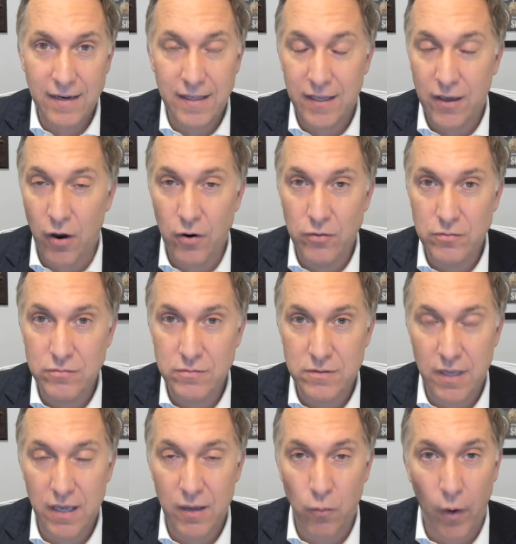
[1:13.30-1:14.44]
he owns
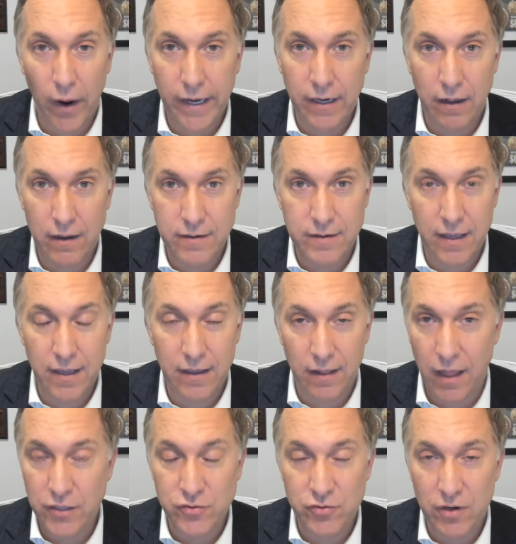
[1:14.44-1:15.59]
a white Hyundai
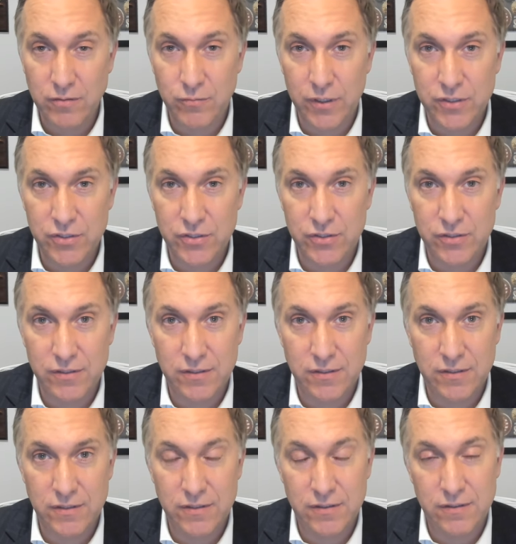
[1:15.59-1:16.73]
Elantra, which
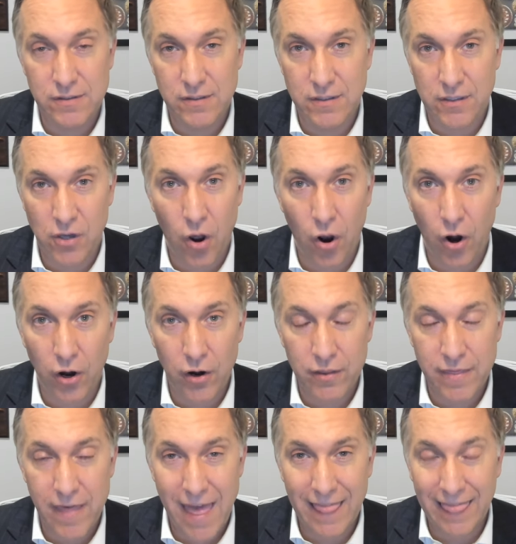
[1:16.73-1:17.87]
is the car
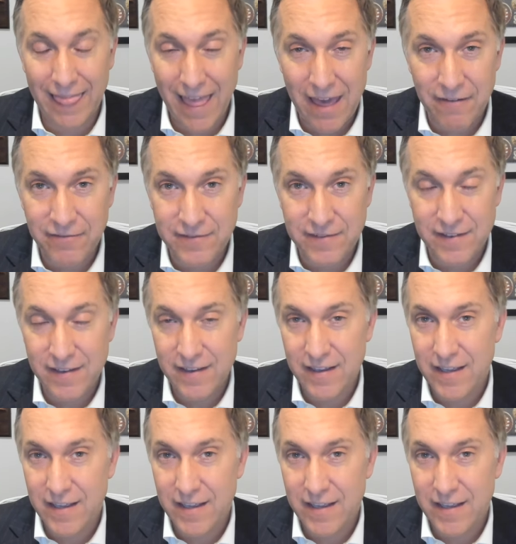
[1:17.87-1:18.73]
that left